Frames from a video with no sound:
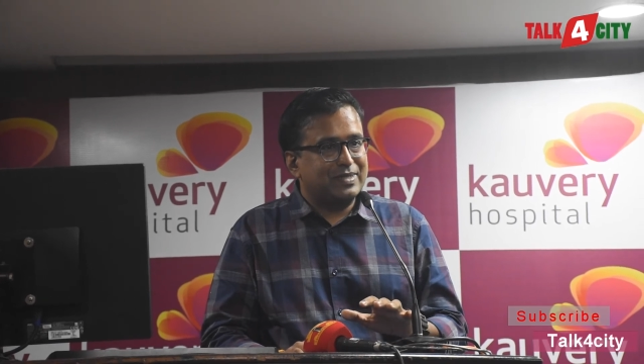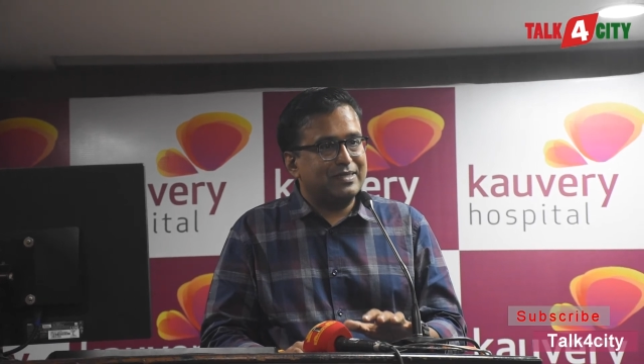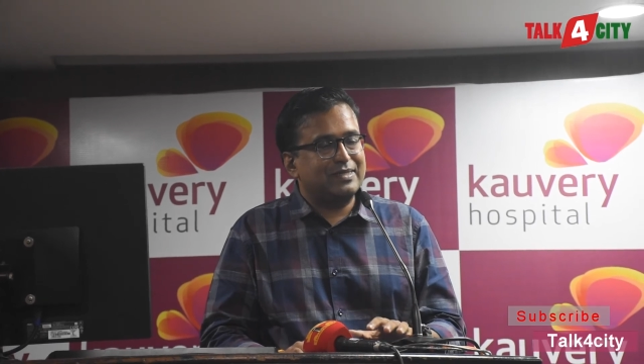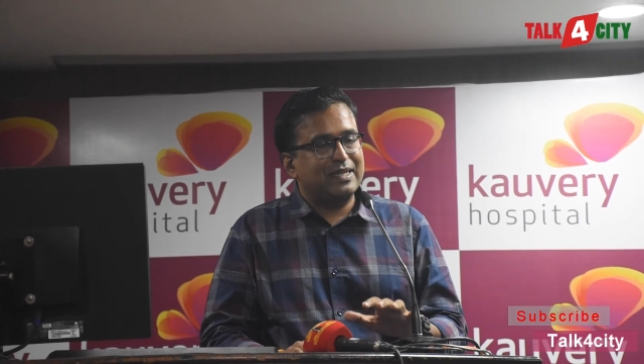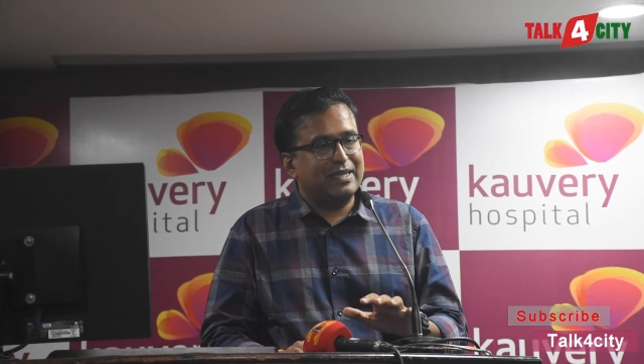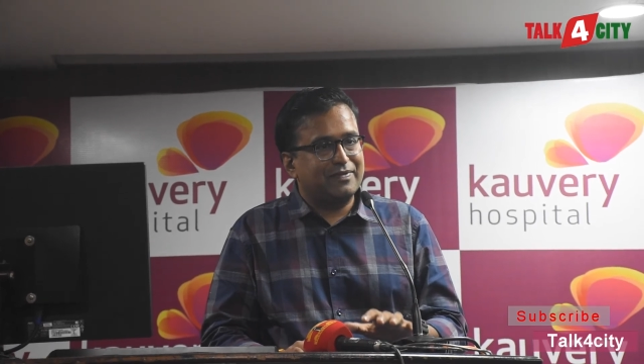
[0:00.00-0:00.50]

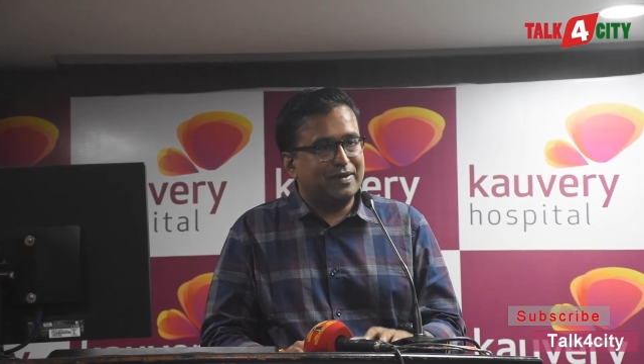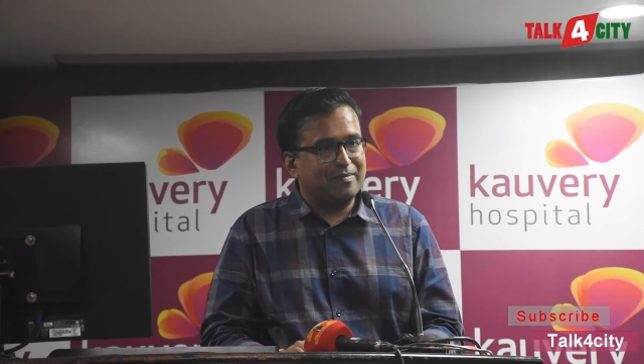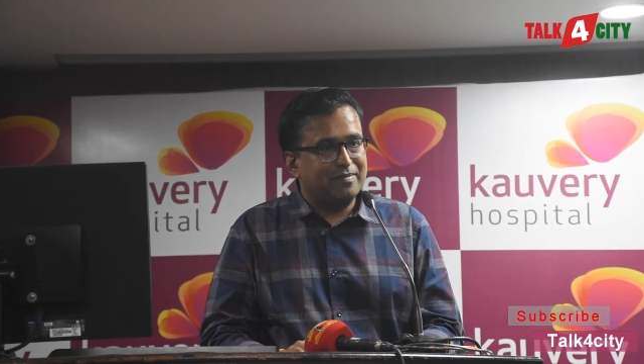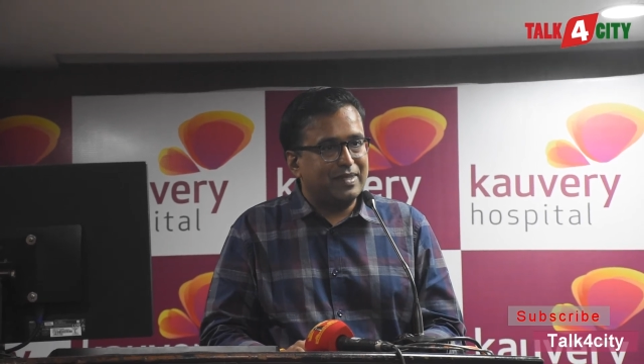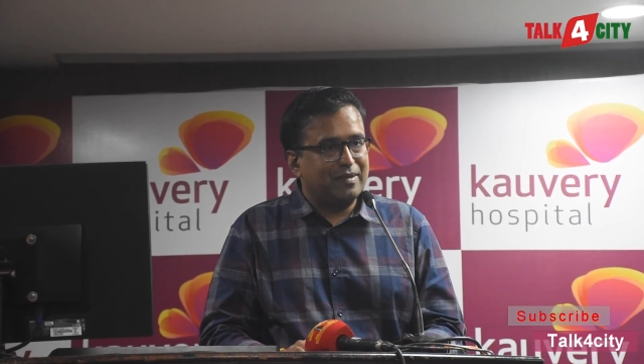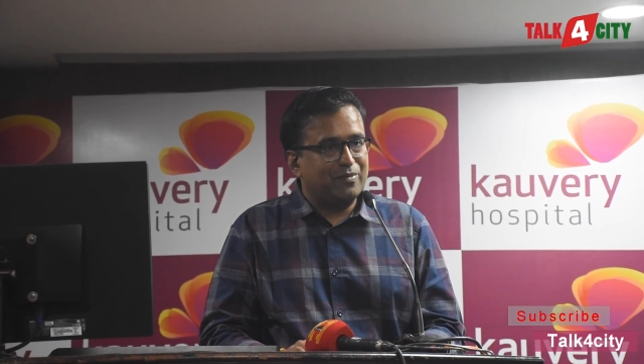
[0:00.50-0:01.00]
sincerely
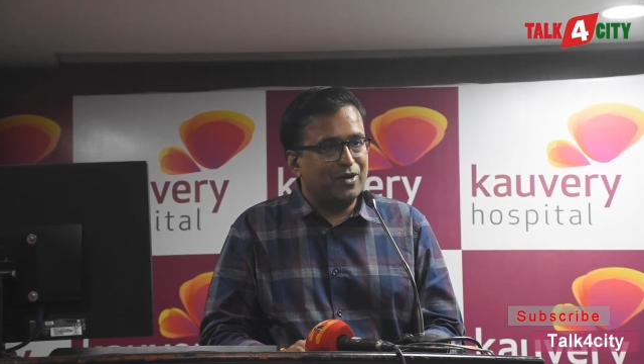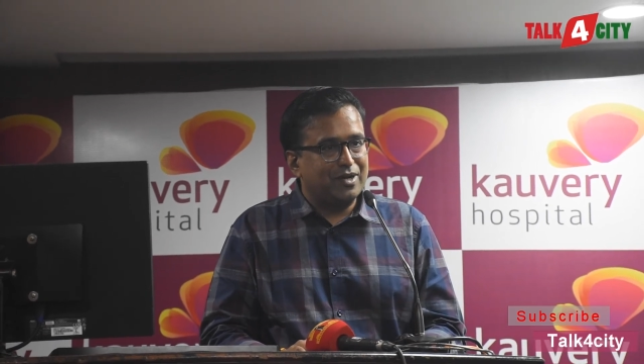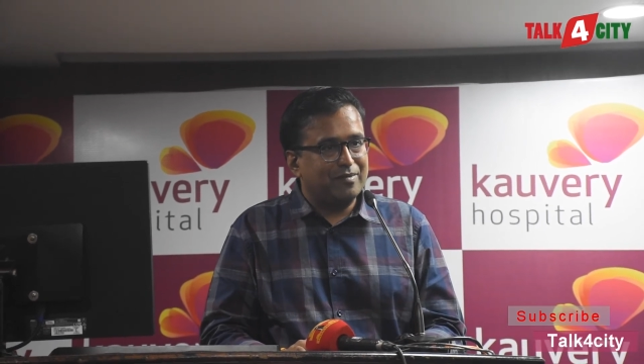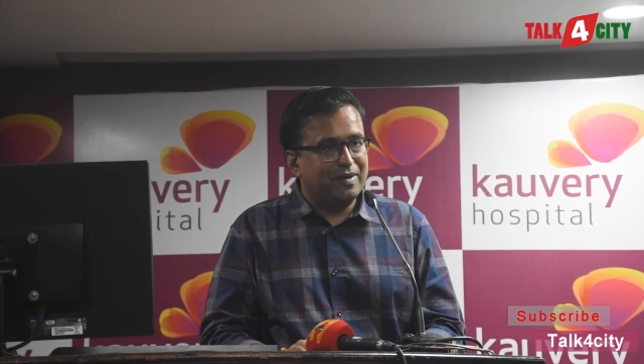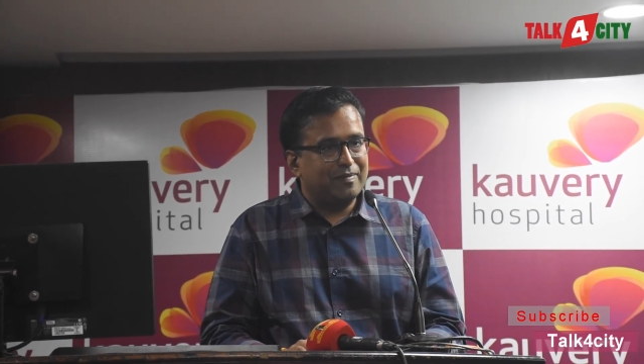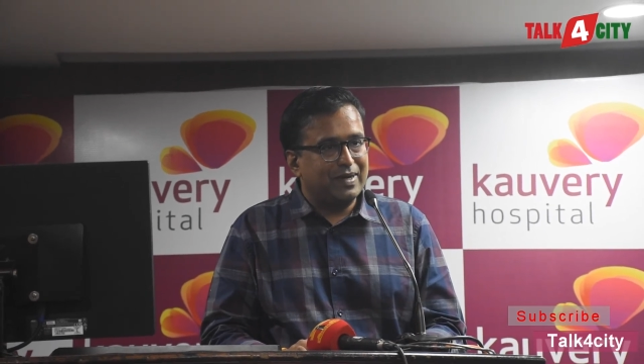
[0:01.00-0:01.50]
from the
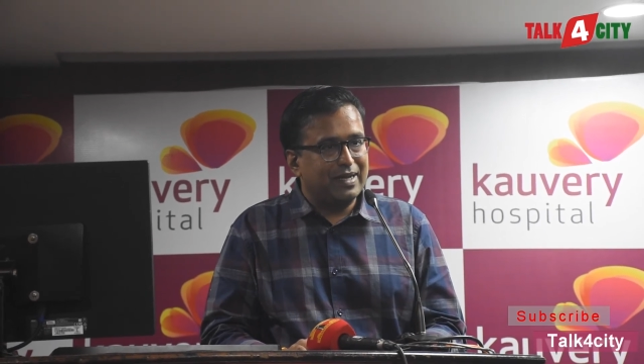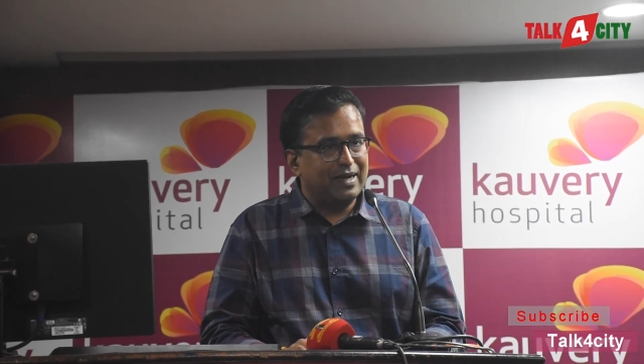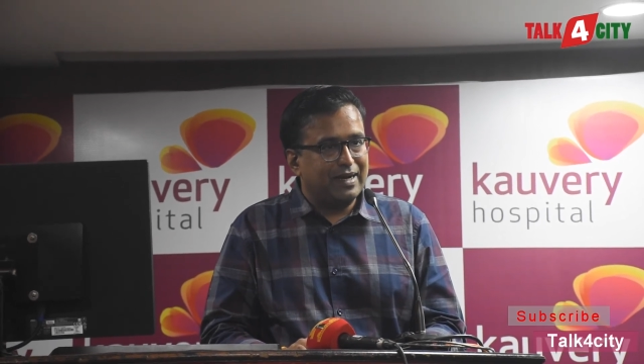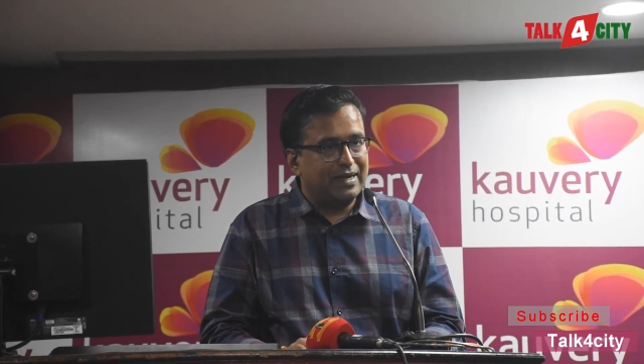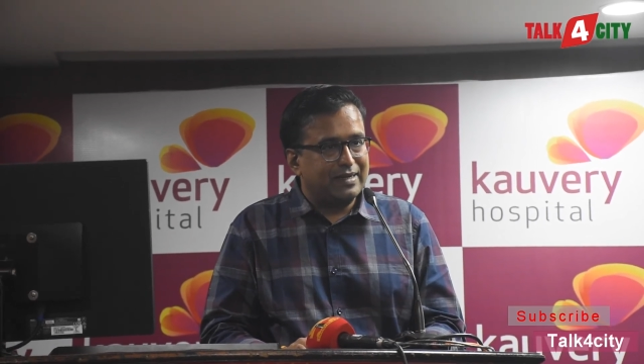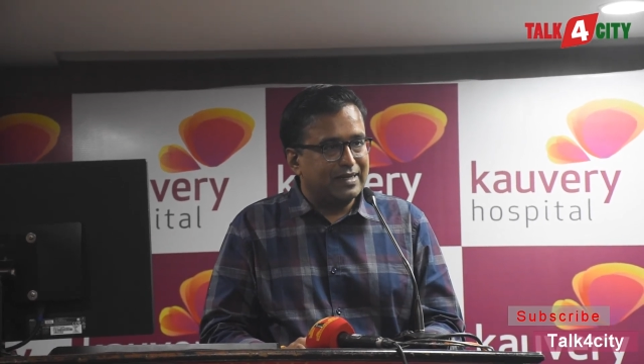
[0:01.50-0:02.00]
bottom of my
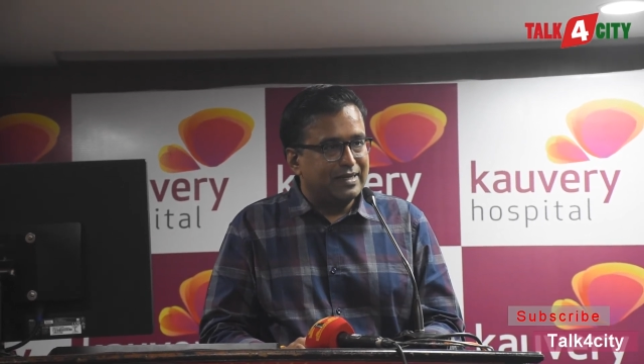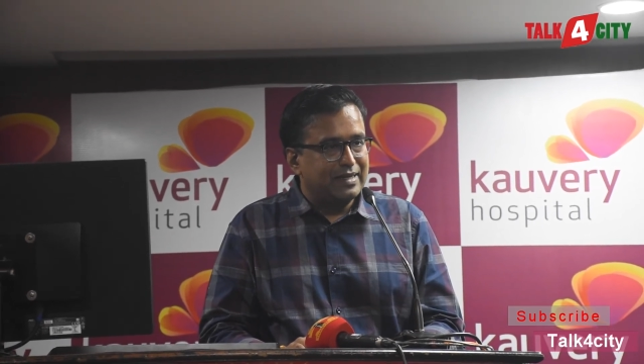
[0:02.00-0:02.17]
heart.